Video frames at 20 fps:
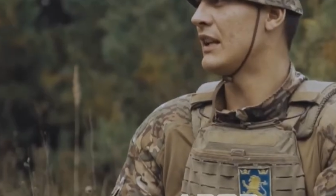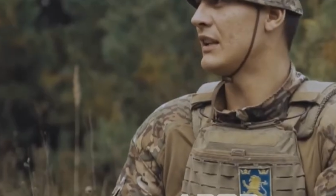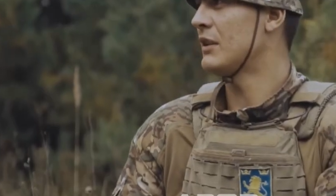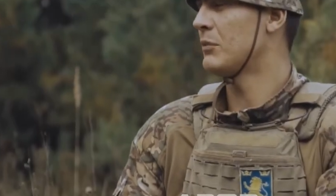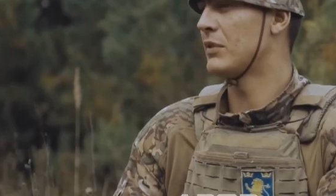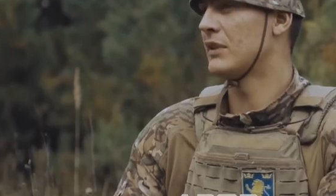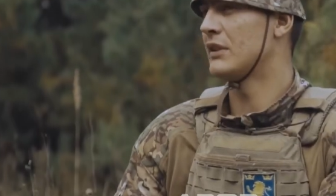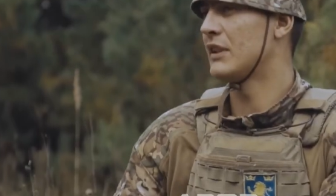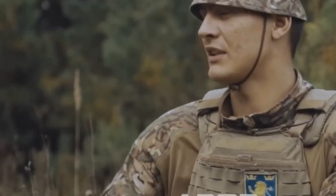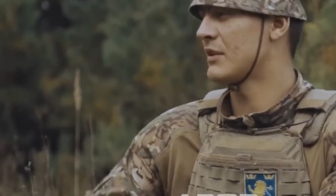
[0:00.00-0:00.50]

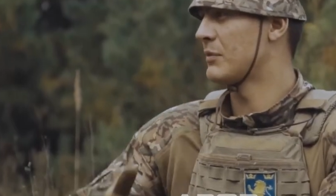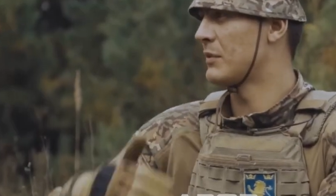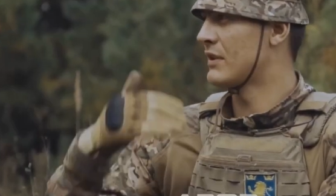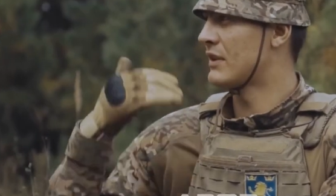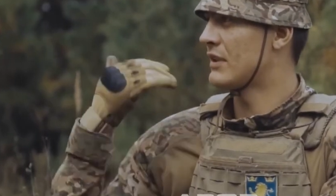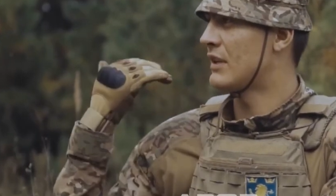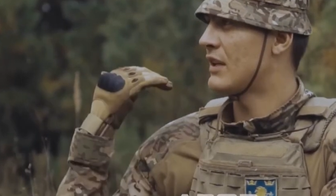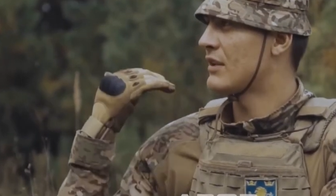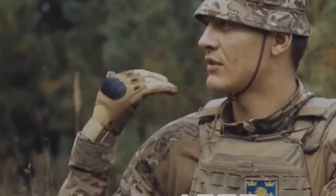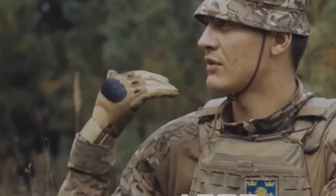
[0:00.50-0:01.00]
because
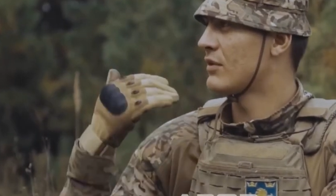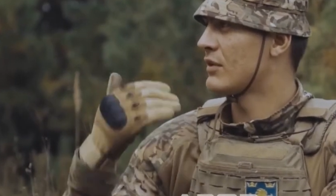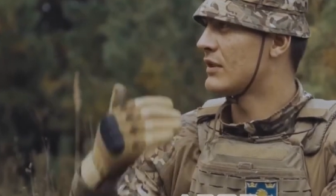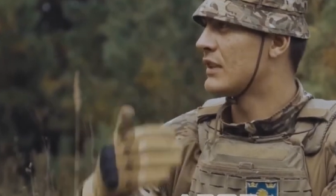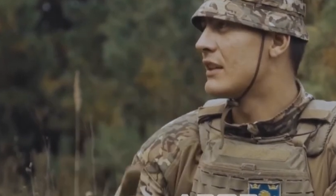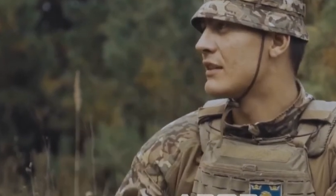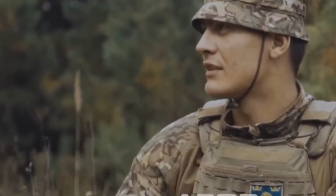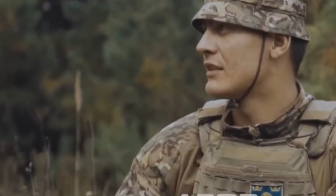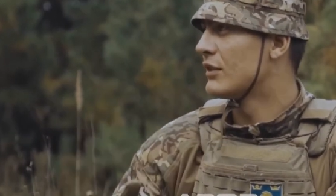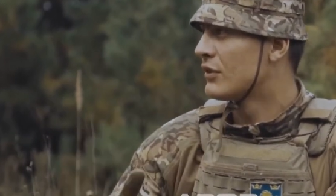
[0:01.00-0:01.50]
everything was being
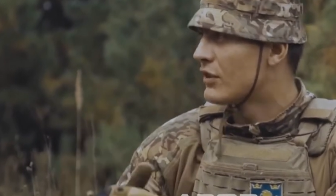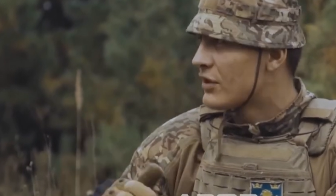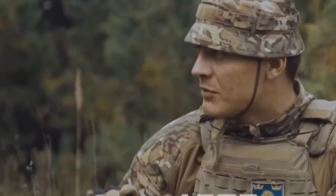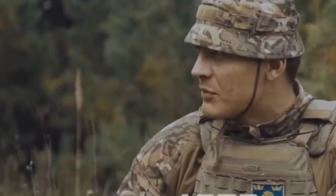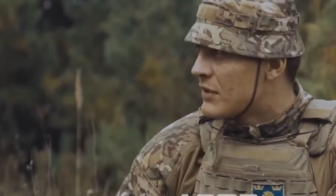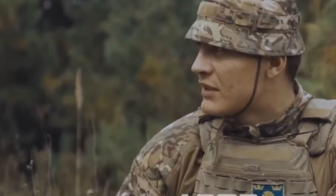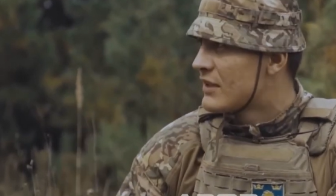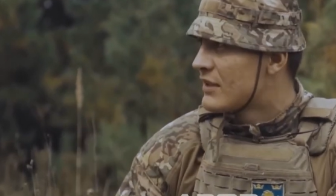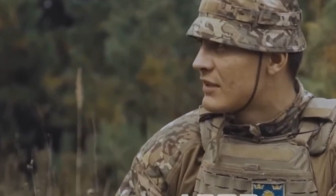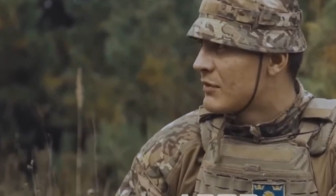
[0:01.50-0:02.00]
shot at,
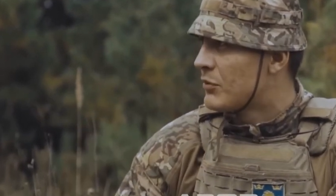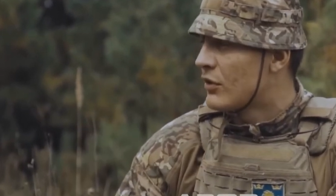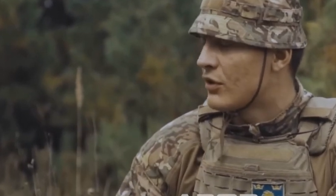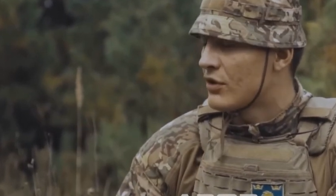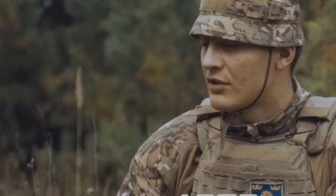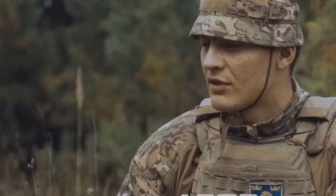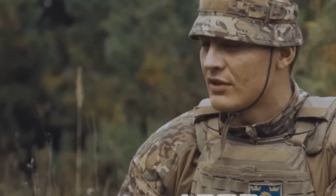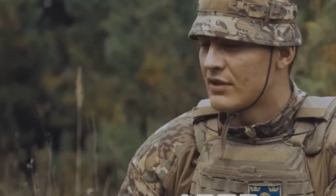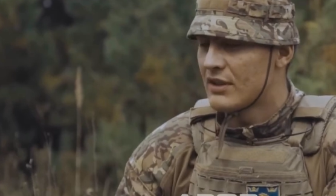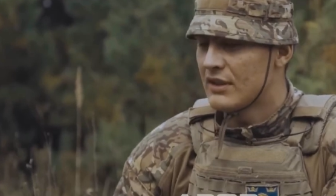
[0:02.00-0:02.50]
so we
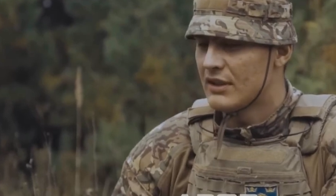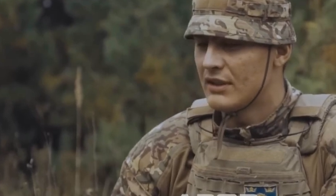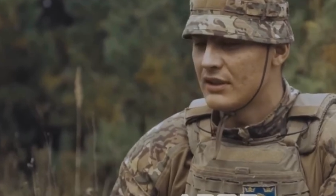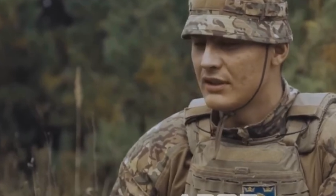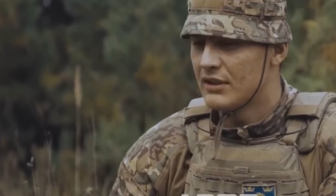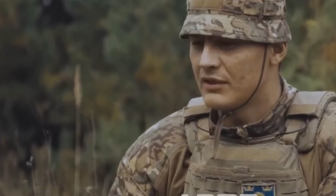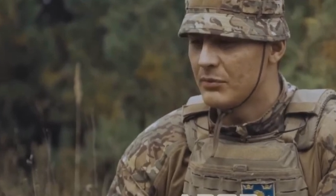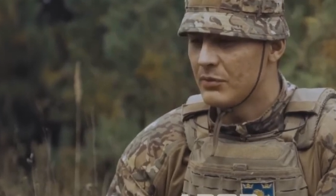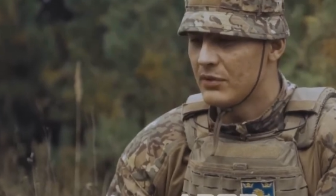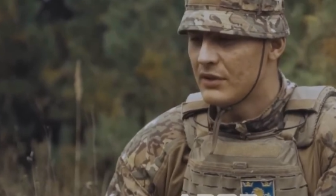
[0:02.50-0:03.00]
just sat
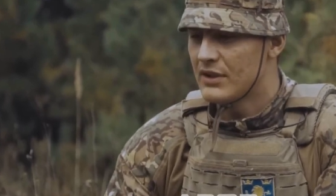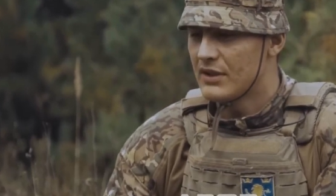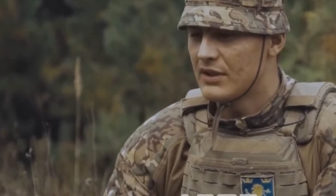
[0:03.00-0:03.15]
there.